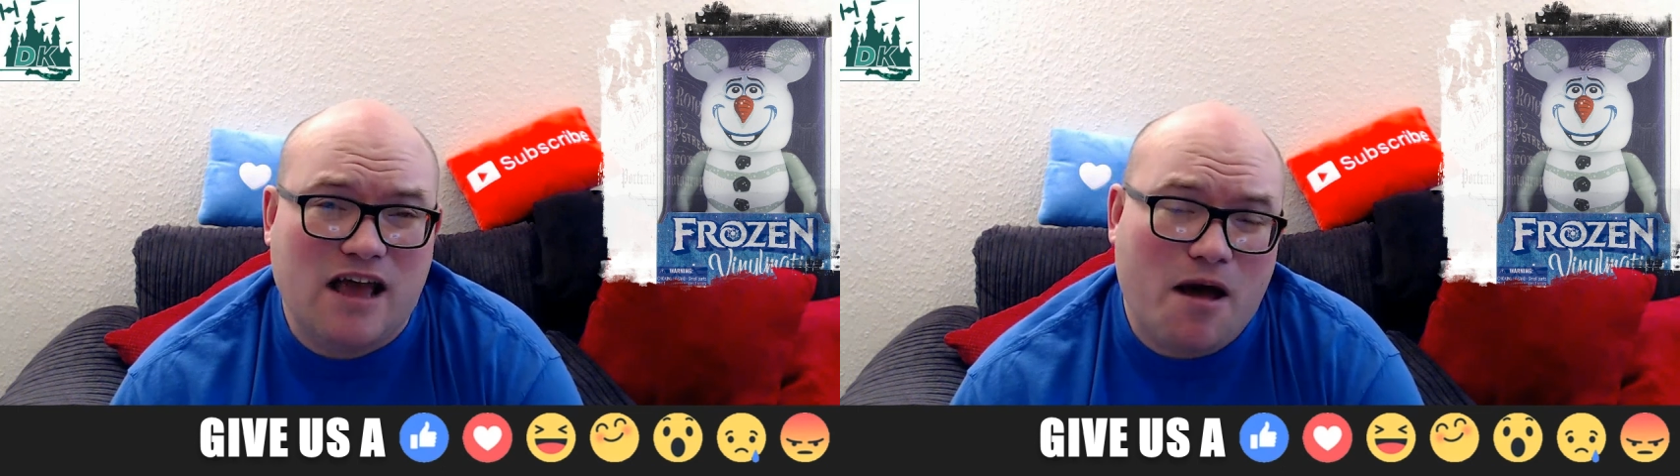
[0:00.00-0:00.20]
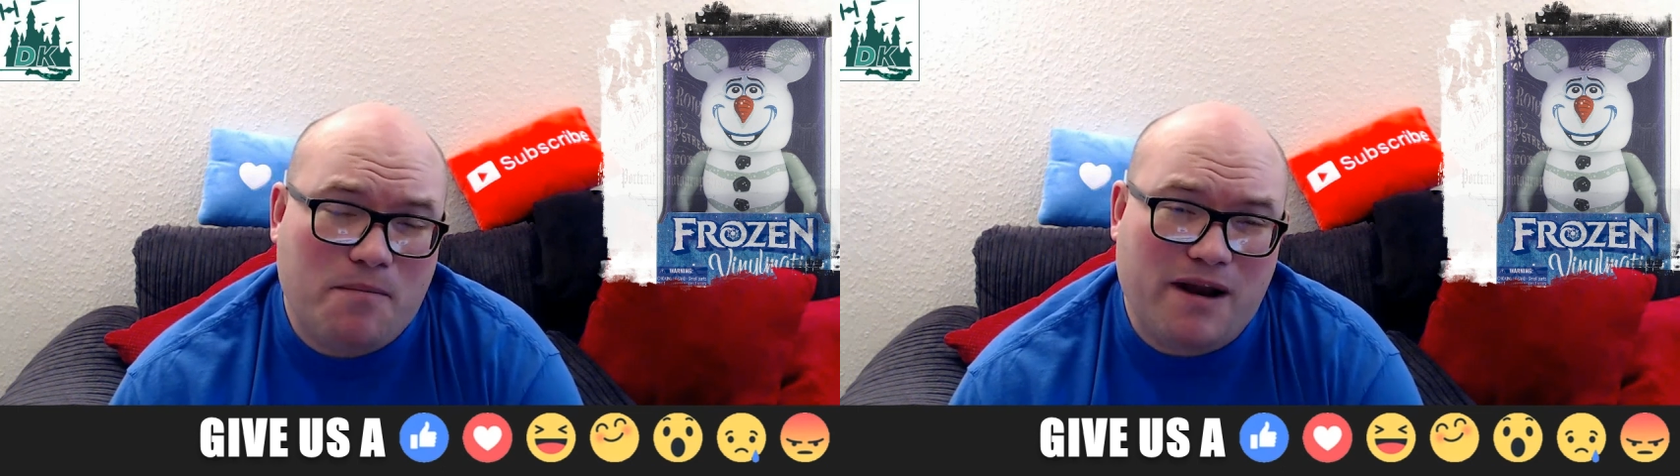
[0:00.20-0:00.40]

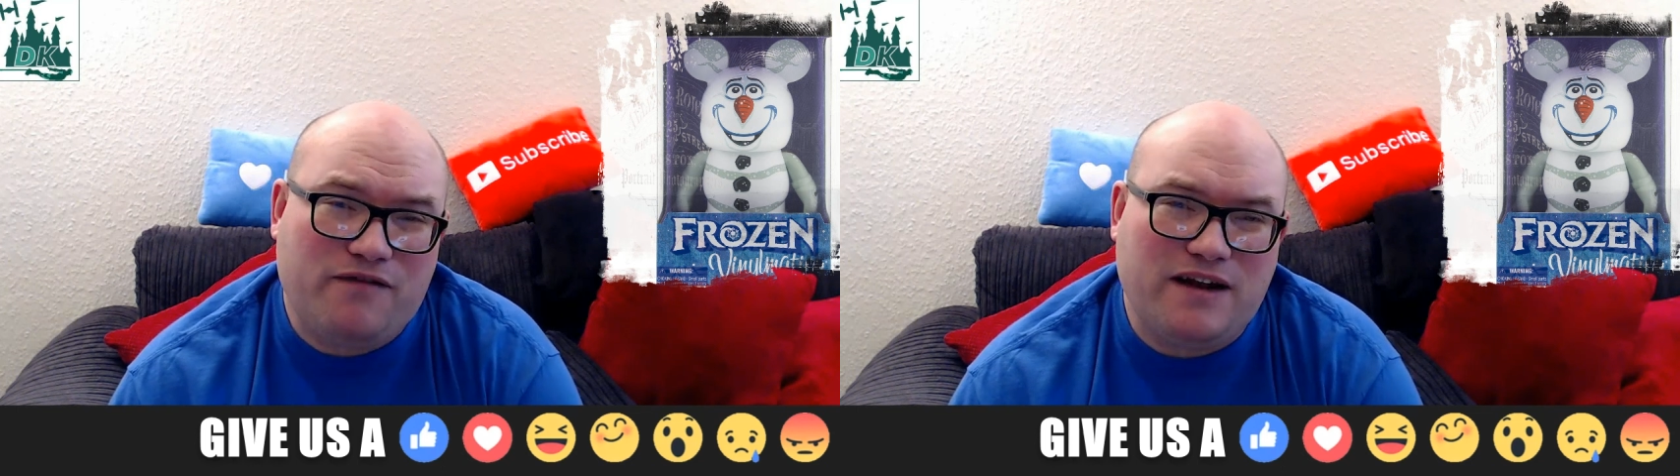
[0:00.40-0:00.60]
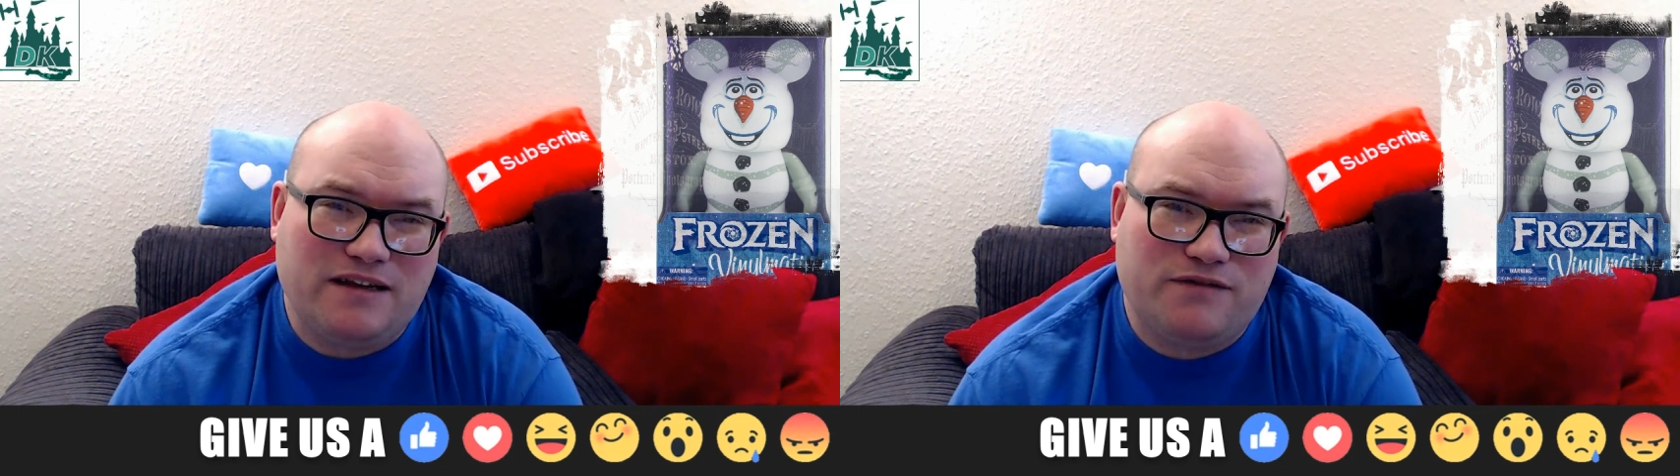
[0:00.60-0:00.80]
but I
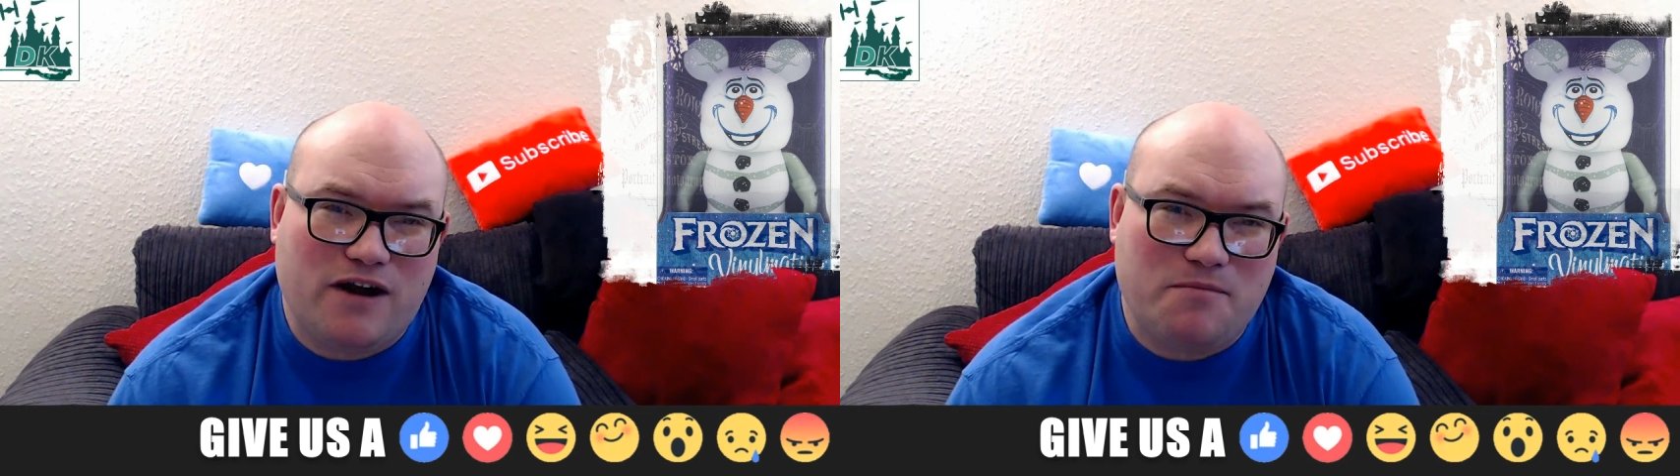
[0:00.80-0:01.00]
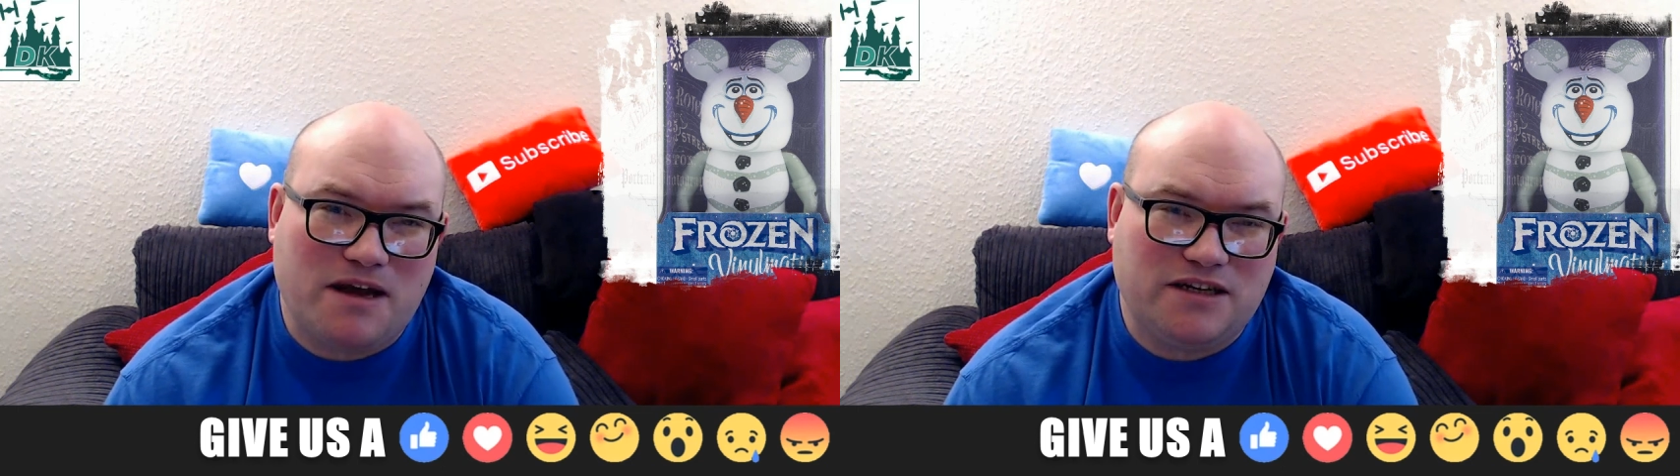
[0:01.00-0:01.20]
think this
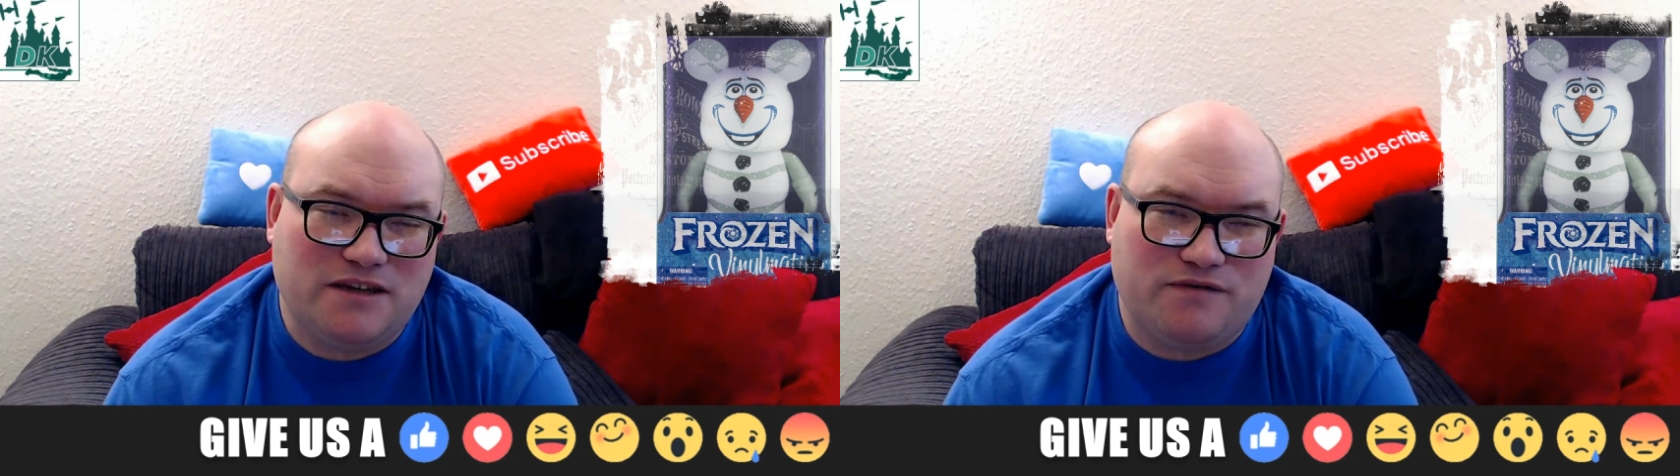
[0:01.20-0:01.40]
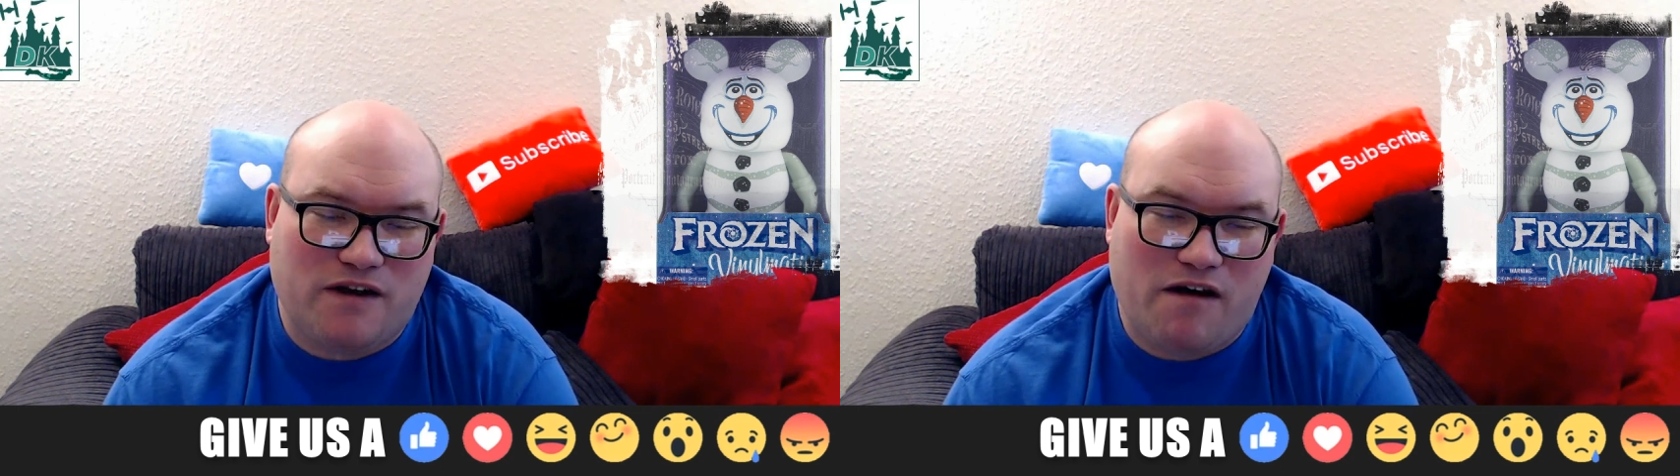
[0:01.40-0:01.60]
Vinylmation is very,